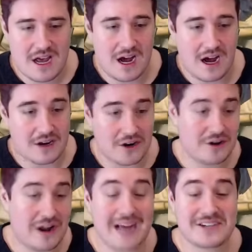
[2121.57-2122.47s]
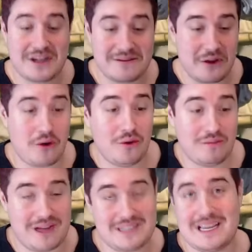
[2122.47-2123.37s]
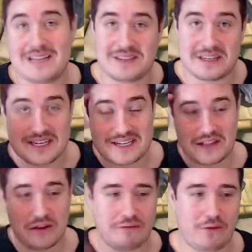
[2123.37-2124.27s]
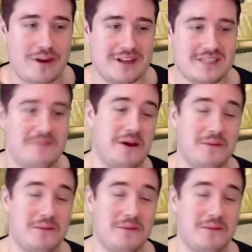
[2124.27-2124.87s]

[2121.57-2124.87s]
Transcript: Uh, or actually, I'm the old boss. That's that's a little Freudian slip there.